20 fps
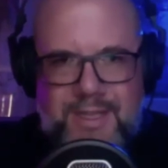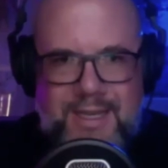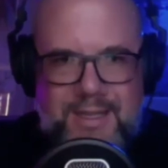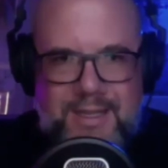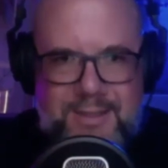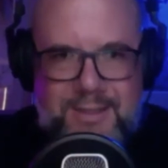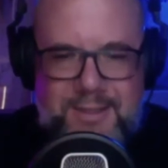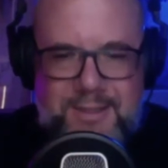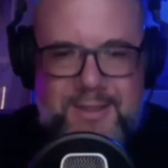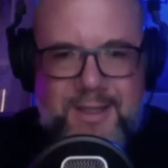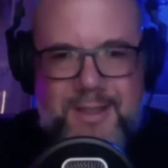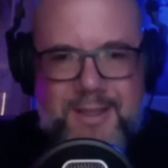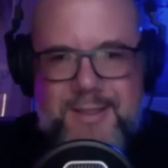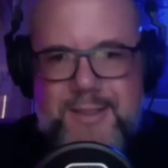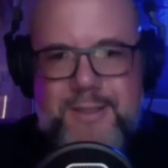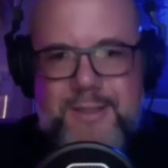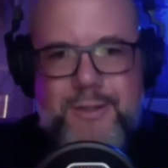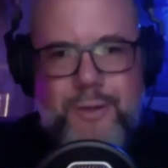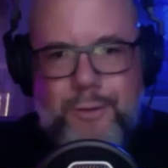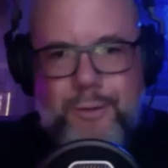Exercise
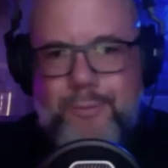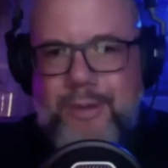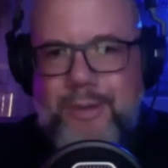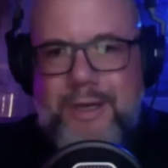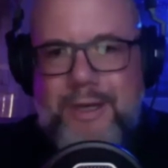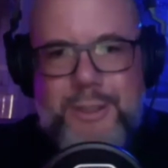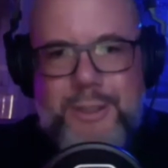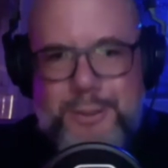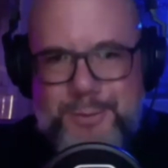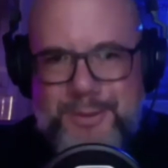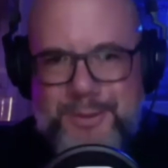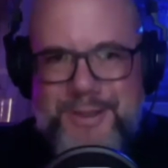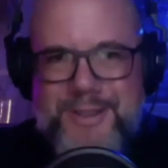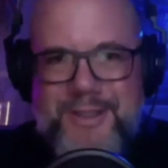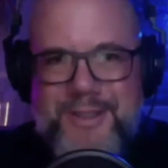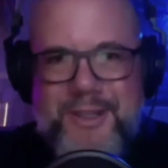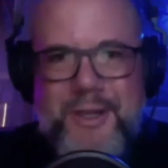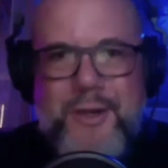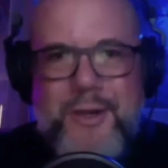is not punishment